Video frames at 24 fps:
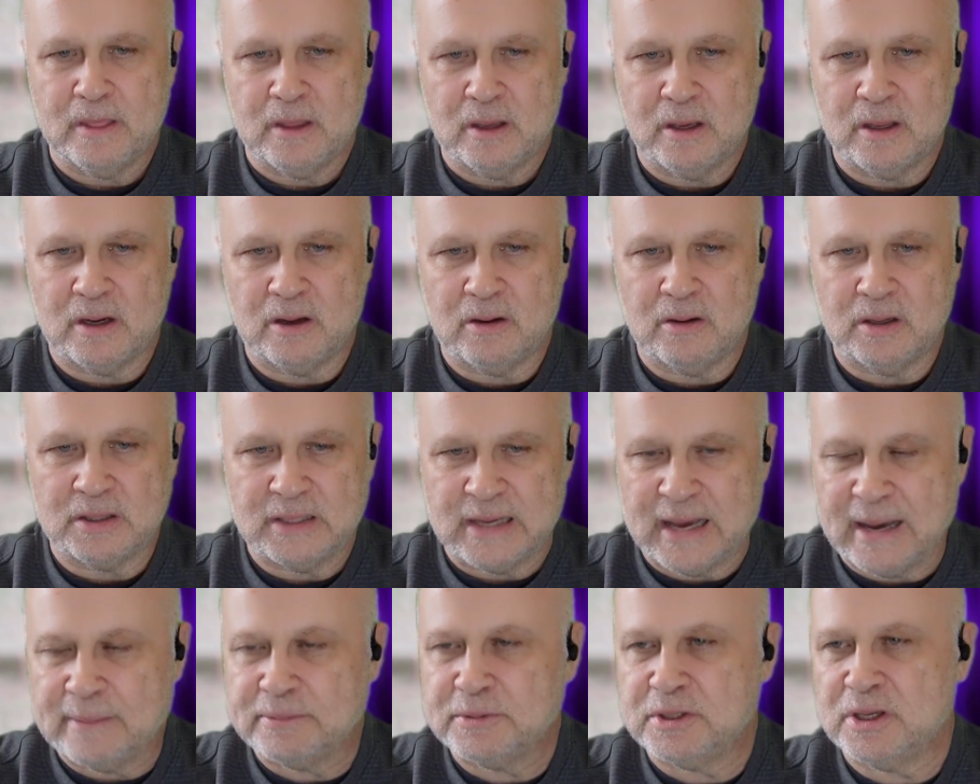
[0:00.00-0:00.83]

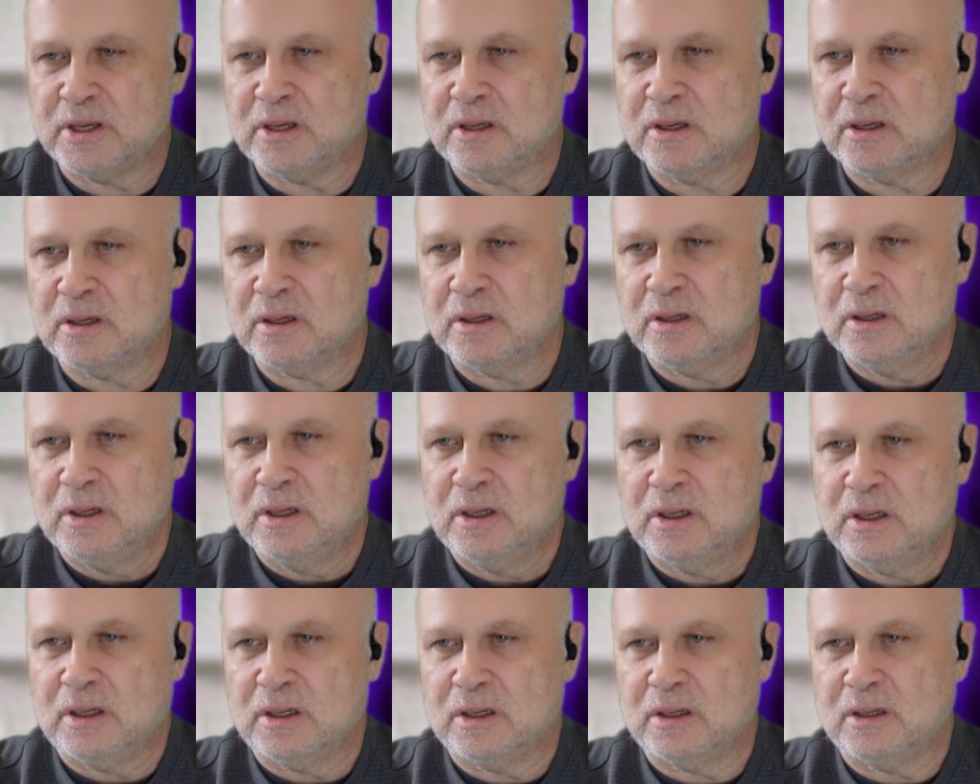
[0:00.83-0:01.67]
adapting
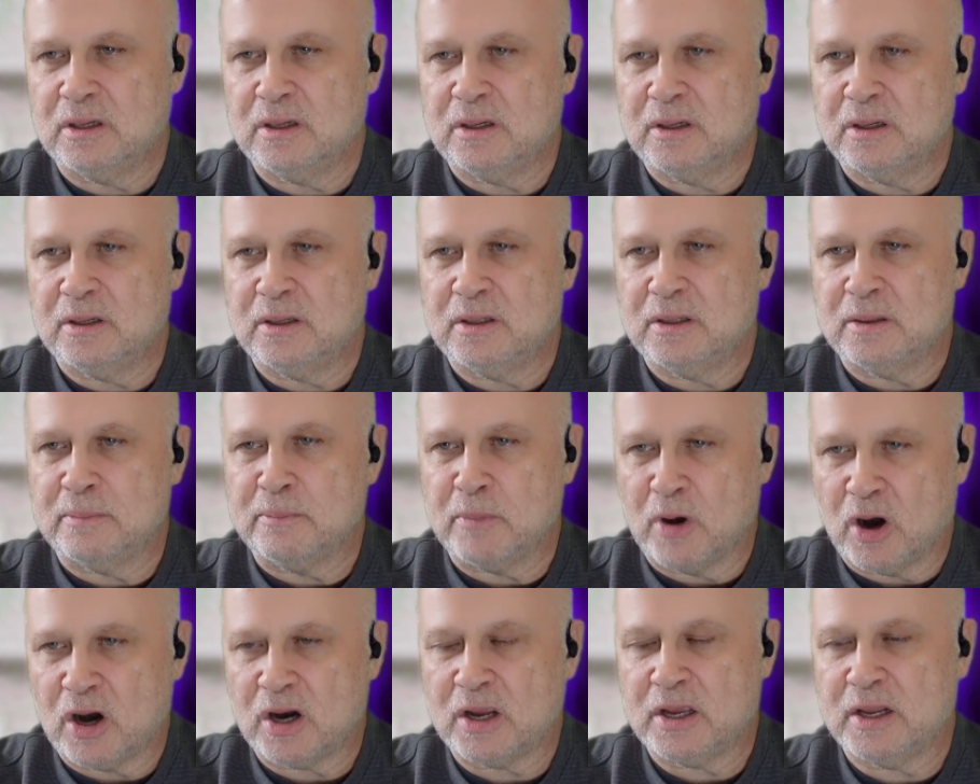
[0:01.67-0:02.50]

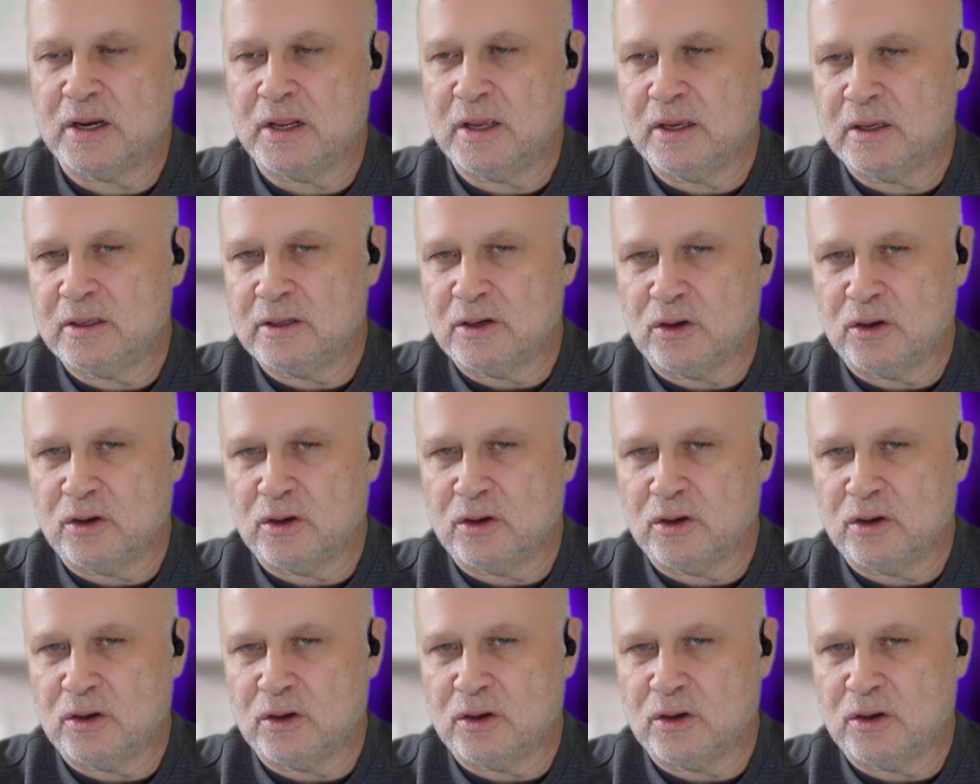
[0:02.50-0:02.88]
marketing,